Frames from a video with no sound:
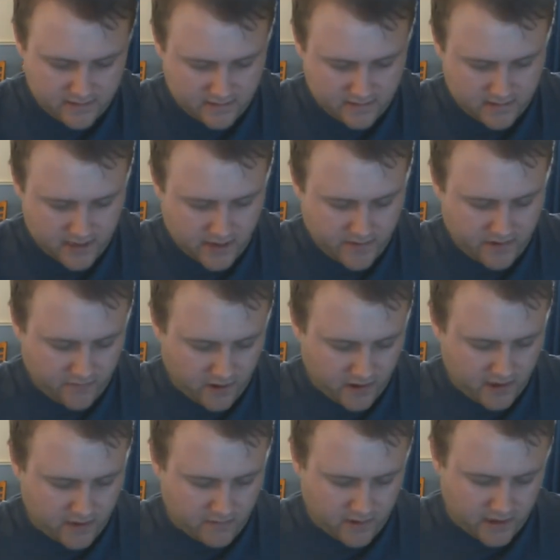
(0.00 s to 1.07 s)
Damn it, why
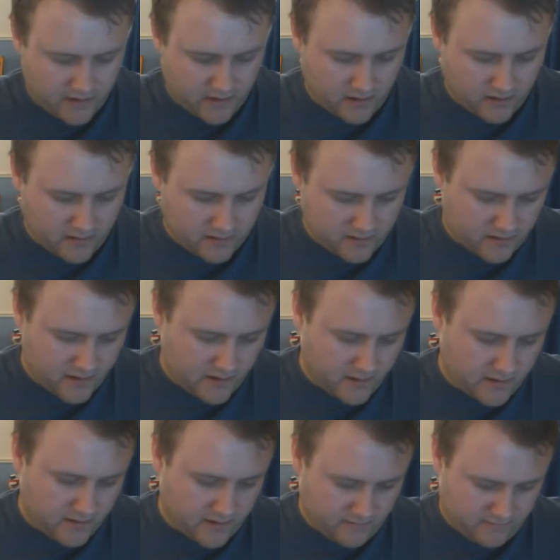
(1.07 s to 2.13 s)
are you not? Oh,
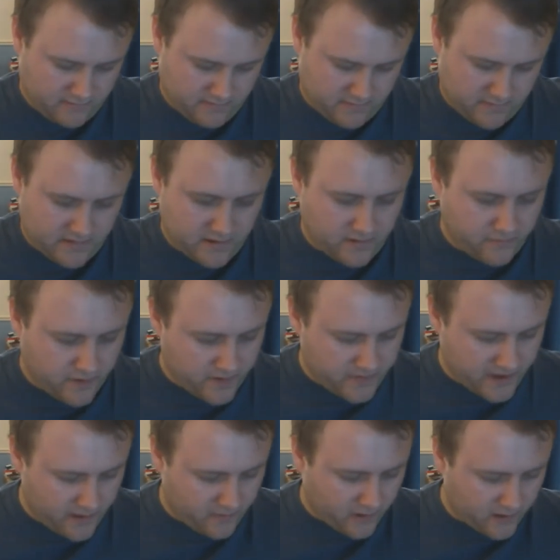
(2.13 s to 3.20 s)
I'll rip
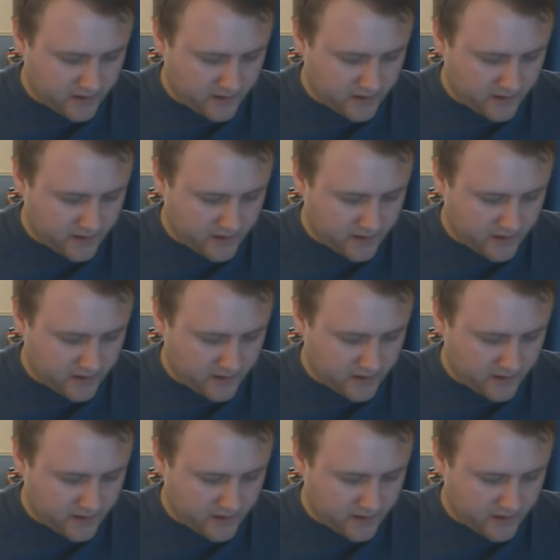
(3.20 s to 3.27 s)
that one.